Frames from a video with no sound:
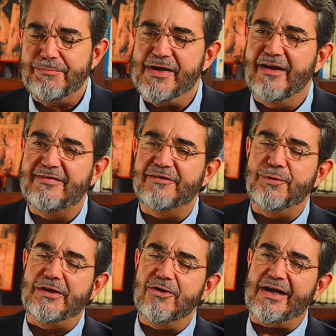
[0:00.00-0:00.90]
Because as
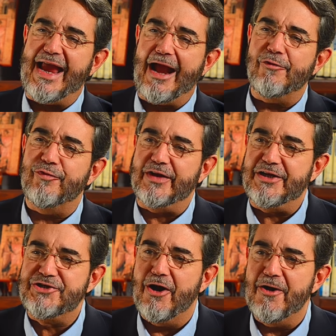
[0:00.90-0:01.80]
we look carefully
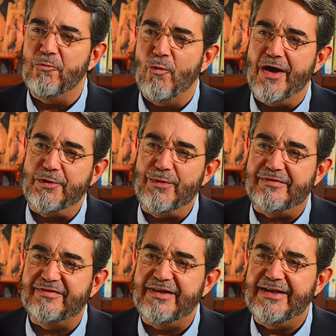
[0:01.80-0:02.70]
at John 1, we
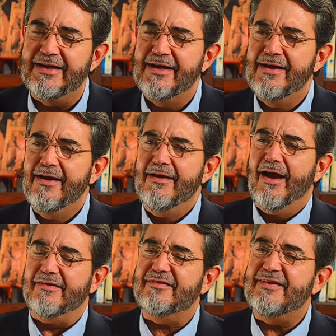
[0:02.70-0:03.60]
see
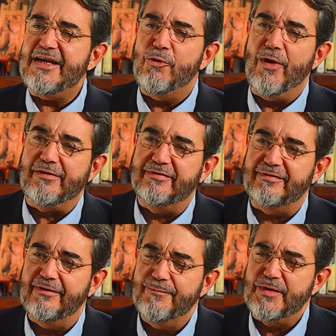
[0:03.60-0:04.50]
a
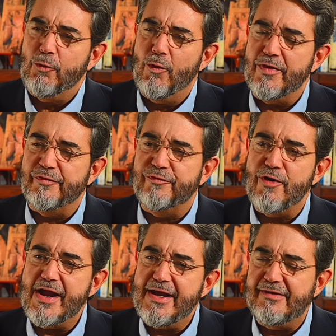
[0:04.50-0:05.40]
sequence where the
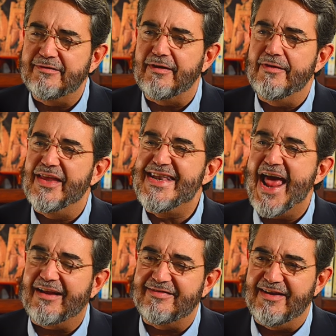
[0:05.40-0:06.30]
phrase, the
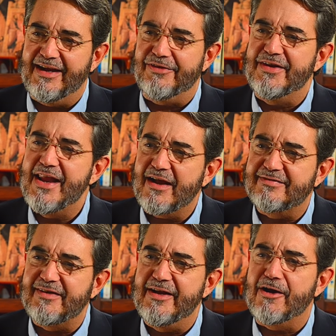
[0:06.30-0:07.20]
next
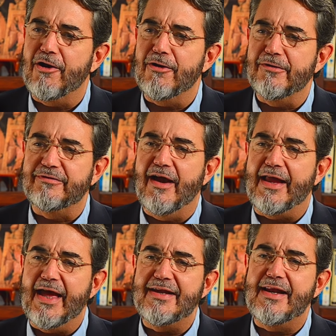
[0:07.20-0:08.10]
day occurs
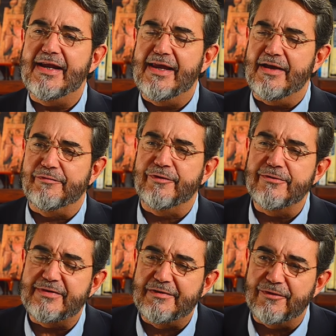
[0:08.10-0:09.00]
again and again.
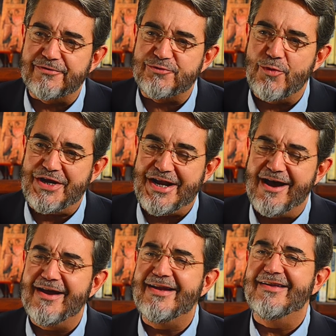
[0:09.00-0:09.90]
First in verse
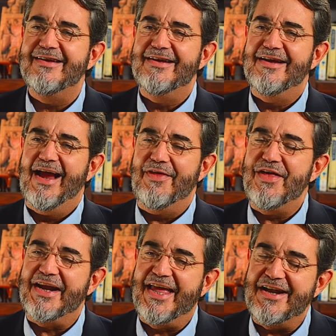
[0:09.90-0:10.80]
29, and
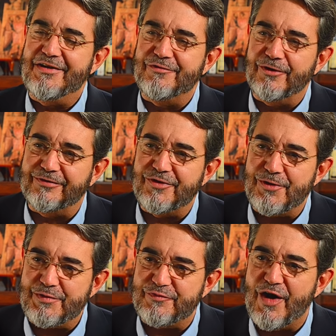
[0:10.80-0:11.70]
then again in verse
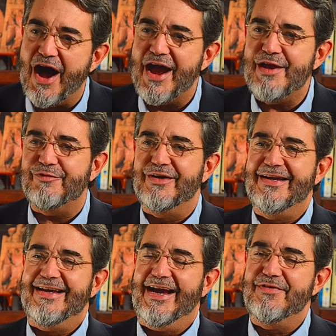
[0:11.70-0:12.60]
35,
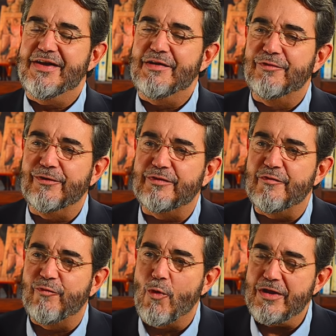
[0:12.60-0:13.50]
and then in verse
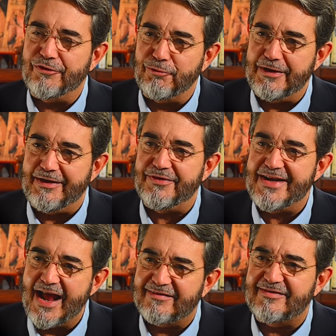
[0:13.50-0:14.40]
43. The
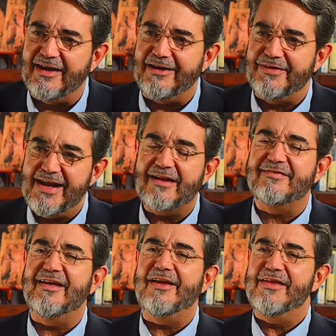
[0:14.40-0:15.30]
next day, the
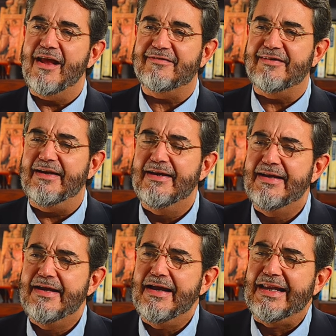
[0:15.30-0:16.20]
next day, the next day,
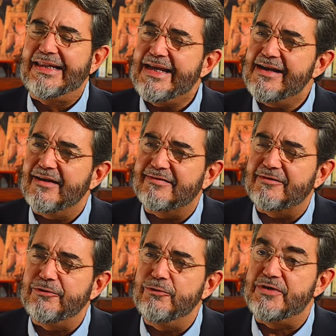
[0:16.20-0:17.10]
leading us
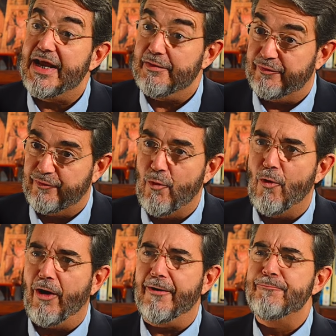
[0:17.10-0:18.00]
to day
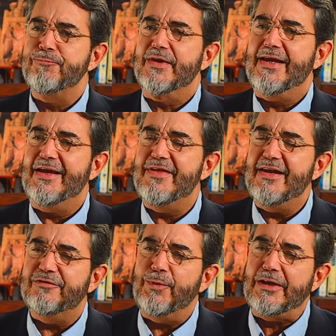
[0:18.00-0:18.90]
4. And then
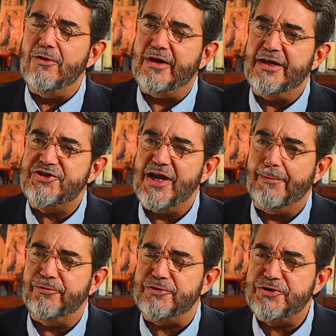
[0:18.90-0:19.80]
as we look at
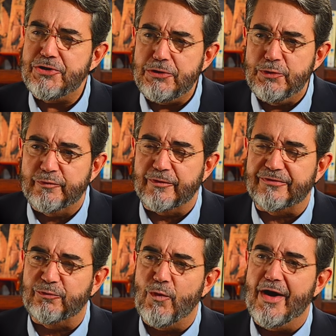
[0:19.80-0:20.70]
chapter 2,
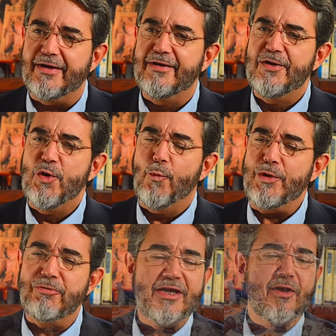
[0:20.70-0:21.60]
verse 1,
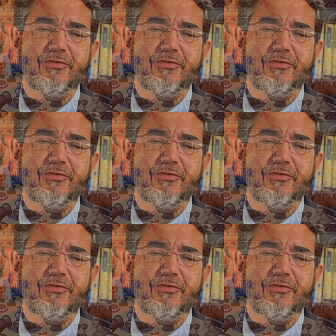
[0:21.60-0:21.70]
we read,